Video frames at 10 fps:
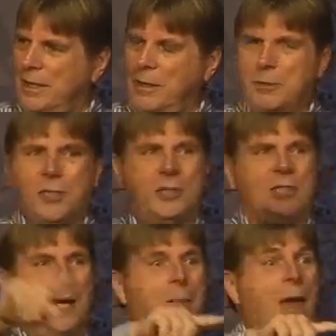And it was
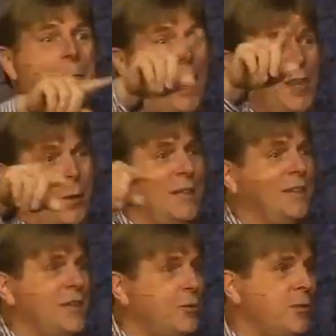hooked up. And by the way, the
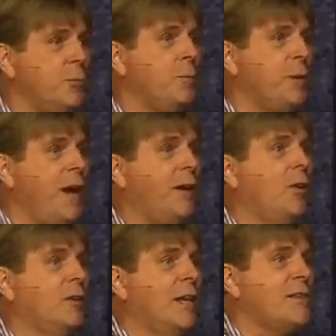electricity went beyond
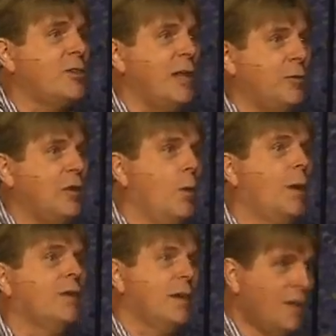all day, so they would know
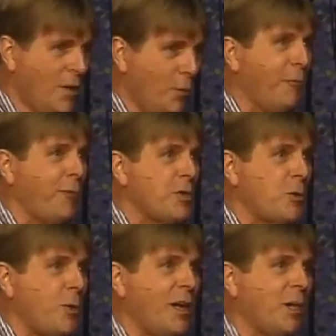when the
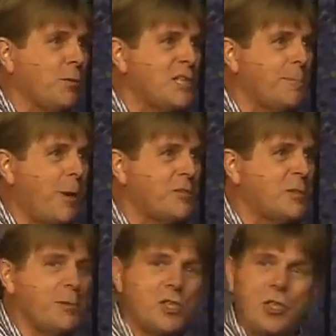refrigerator was supposed
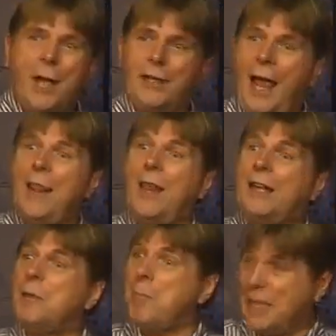to be shut, and
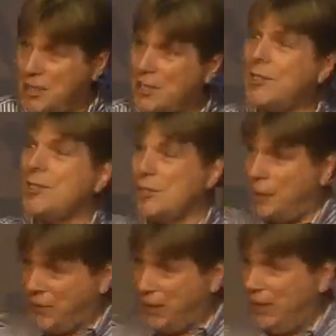like the medicines and
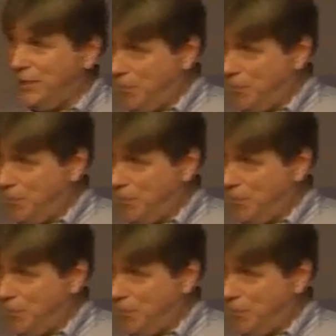stuff that need